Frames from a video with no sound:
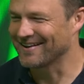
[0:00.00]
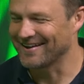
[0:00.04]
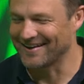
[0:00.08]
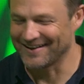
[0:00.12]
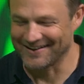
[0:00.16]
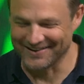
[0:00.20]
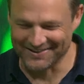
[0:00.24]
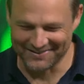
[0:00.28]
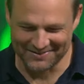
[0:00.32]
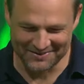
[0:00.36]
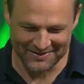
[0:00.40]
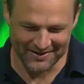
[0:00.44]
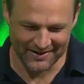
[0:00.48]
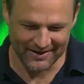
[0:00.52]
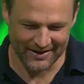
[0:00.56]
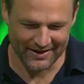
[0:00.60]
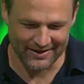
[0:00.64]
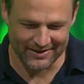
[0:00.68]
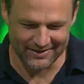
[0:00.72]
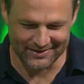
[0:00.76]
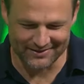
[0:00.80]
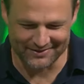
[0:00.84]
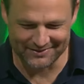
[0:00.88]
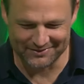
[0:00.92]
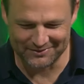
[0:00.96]

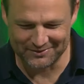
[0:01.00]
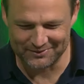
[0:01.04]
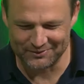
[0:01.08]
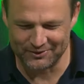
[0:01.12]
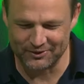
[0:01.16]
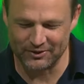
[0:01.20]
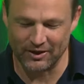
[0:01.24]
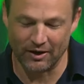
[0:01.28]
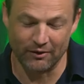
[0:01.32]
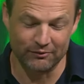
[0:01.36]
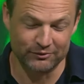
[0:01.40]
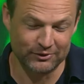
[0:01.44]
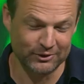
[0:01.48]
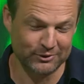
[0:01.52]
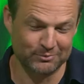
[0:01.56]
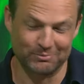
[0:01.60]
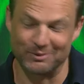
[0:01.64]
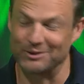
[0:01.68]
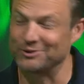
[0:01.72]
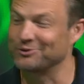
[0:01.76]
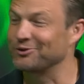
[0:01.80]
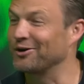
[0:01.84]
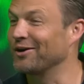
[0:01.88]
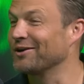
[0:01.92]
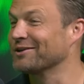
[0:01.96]
I've just
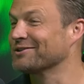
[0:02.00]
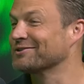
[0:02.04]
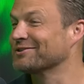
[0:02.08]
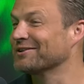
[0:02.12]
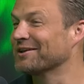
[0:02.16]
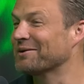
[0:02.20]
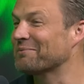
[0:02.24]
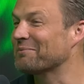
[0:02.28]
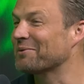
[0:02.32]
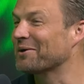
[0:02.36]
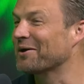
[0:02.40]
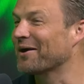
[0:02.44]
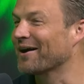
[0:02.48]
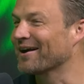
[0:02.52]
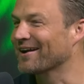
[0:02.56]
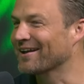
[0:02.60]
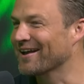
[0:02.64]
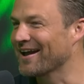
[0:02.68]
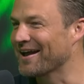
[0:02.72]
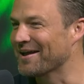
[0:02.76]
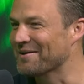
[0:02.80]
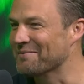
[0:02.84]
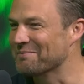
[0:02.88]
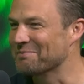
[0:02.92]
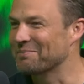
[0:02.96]
been trying to sleep where I
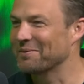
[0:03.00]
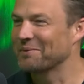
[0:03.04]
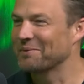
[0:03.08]
can.